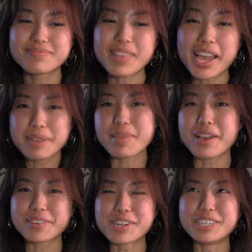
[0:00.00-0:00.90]
am
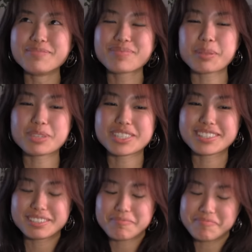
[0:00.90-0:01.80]
that girl. I'm
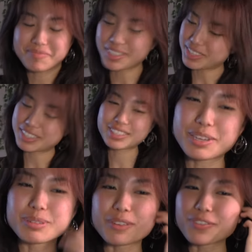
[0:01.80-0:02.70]
just
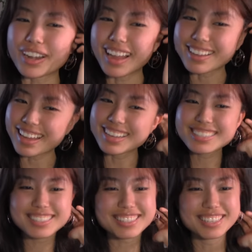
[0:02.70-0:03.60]
so different, I guess.